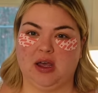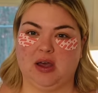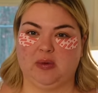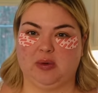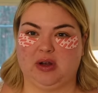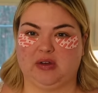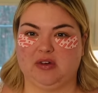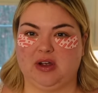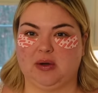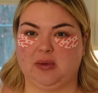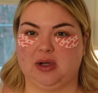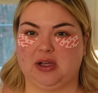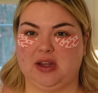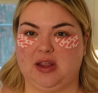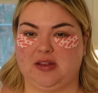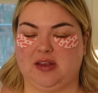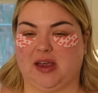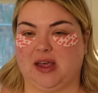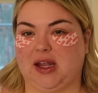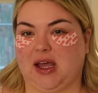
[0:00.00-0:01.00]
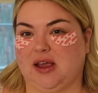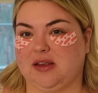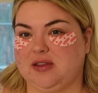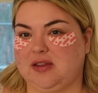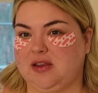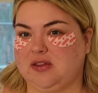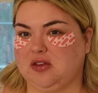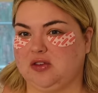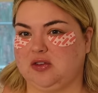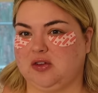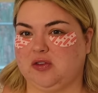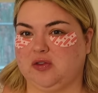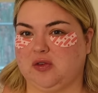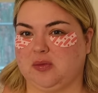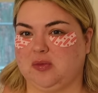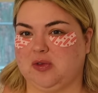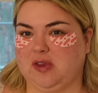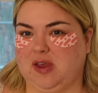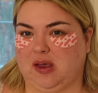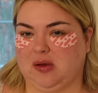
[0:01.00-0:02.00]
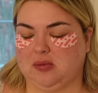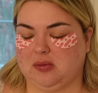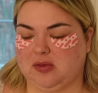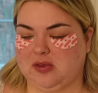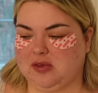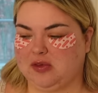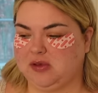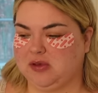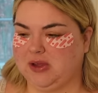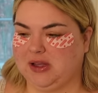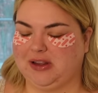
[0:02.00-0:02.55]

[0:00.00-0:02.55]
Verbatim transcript: Whenever I wear these, I get asked, these are just from Skims.